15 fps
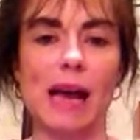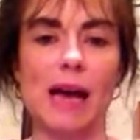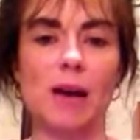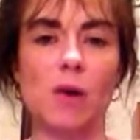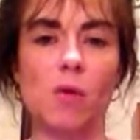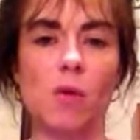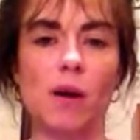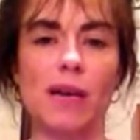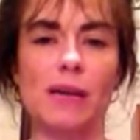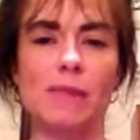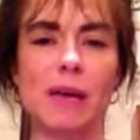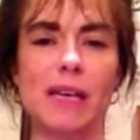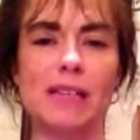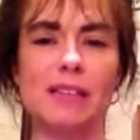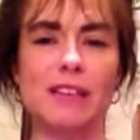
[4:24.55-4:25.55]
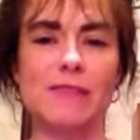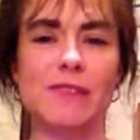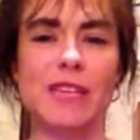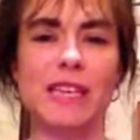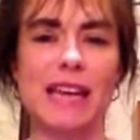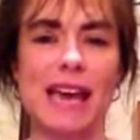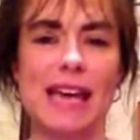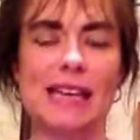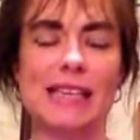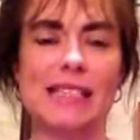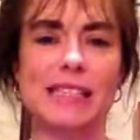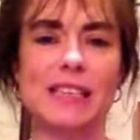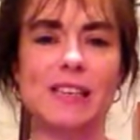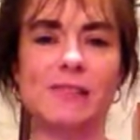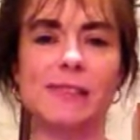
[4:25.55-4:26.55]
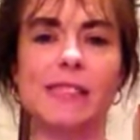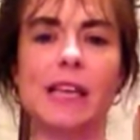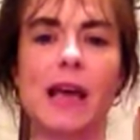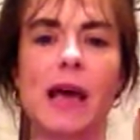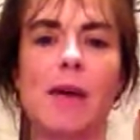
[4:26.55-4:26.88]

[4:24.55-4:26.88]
I don't want anybody leaving negatives,